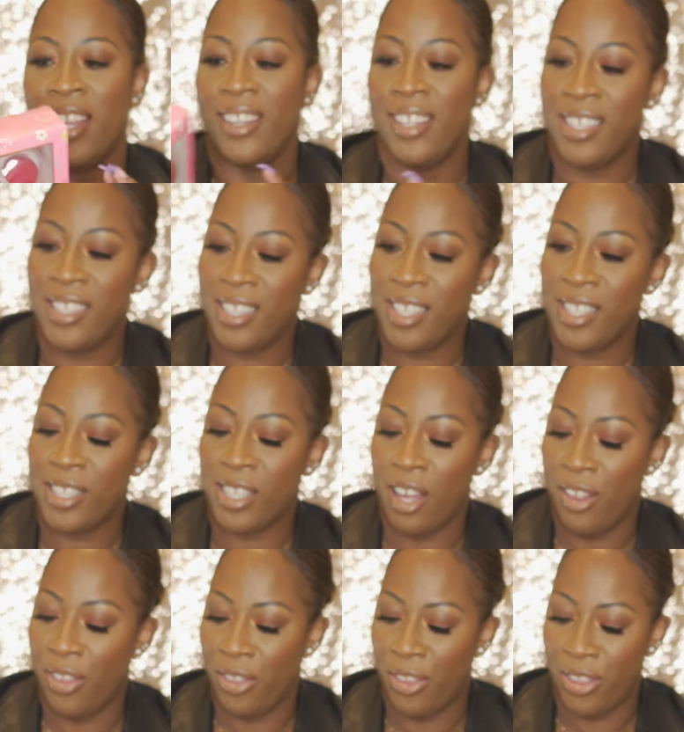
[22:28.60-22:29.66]
This is
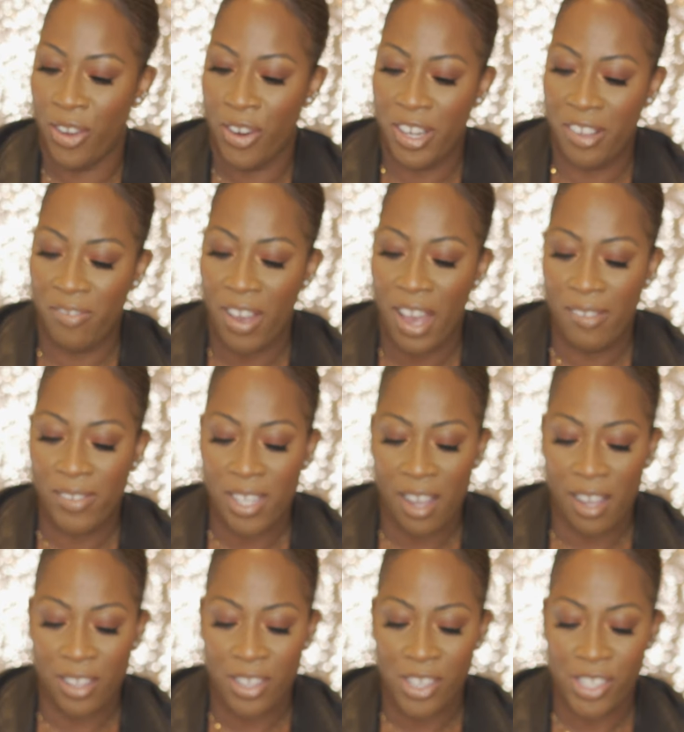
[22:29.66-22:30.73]

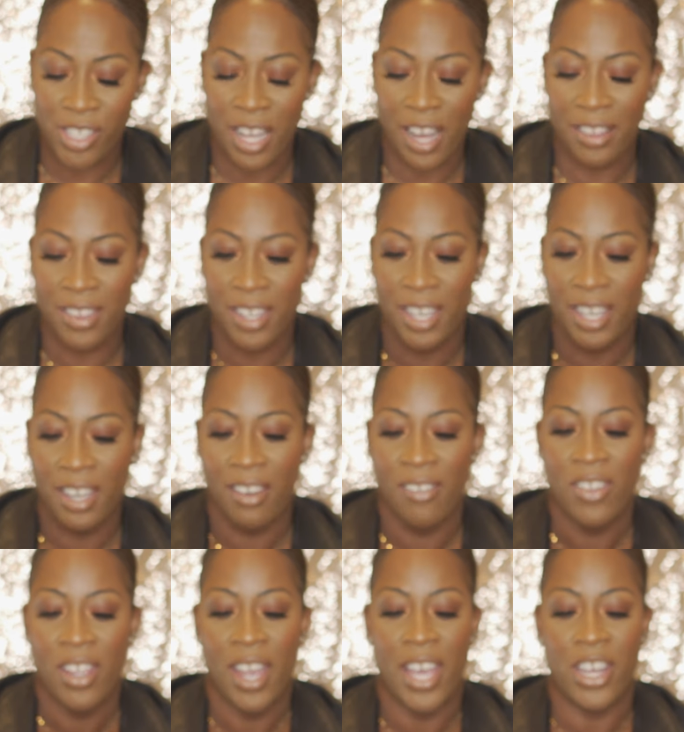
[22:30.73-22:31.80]
$35, I think,
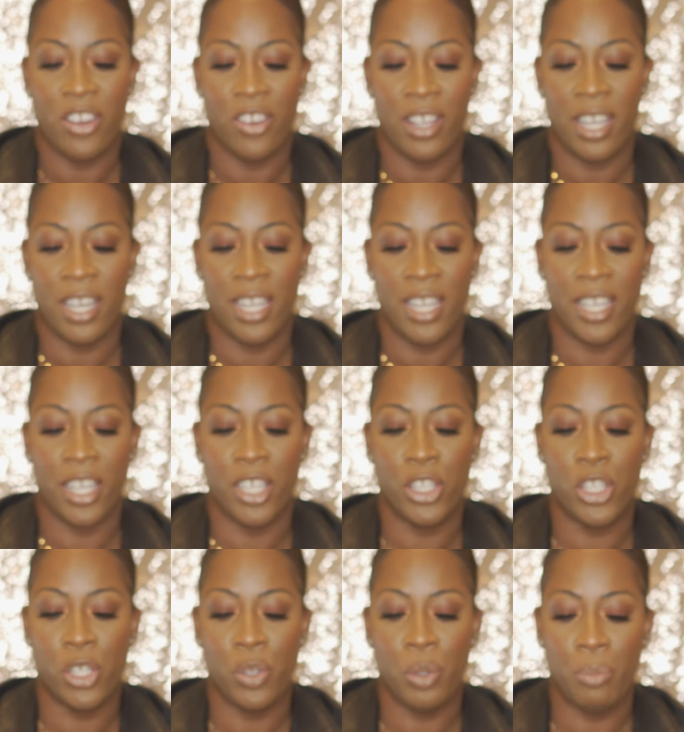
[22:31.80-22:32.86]
and you're getting
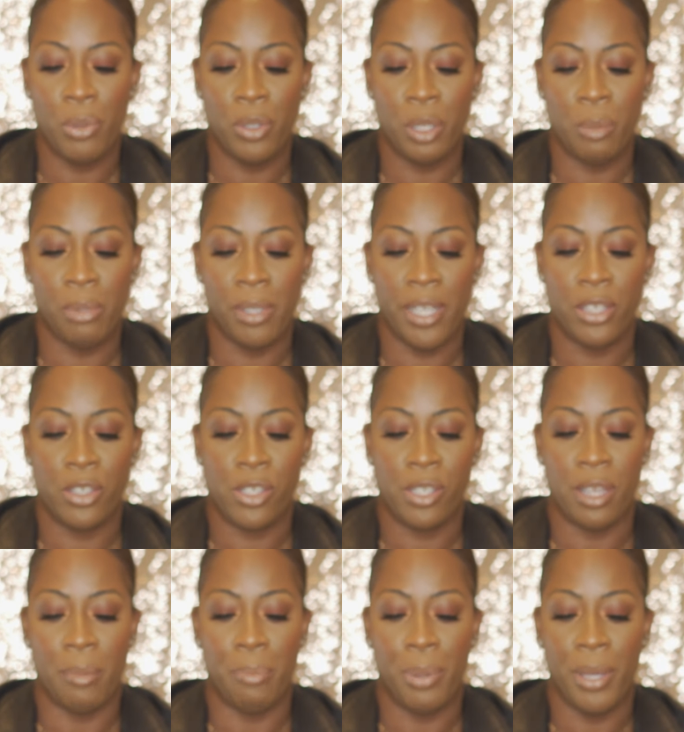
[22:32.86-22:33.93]
2 beauty
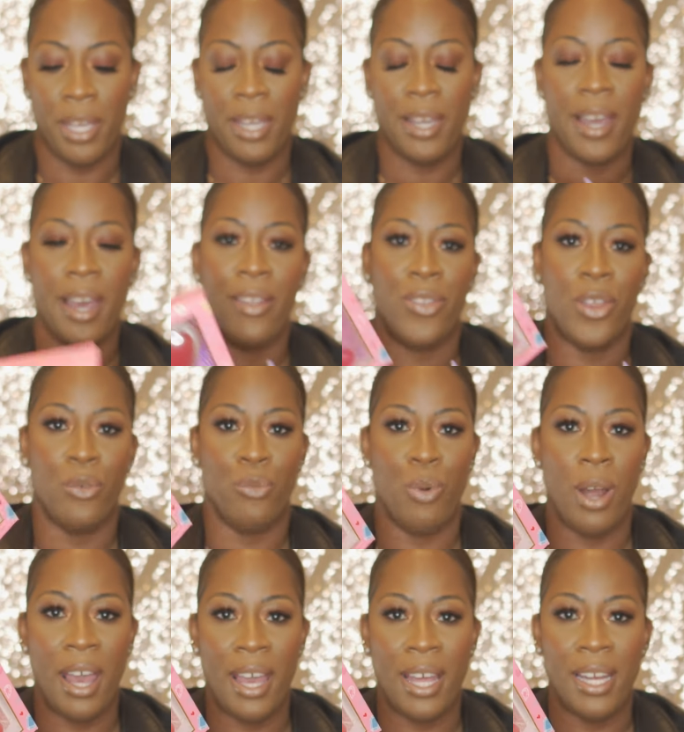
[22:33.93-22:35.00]
blenders, a pink and the
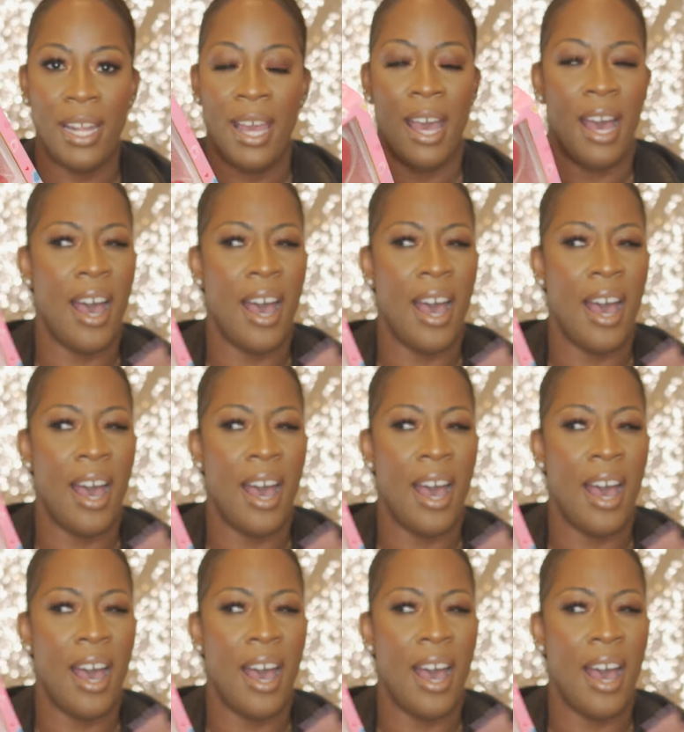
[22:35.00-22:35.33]
red.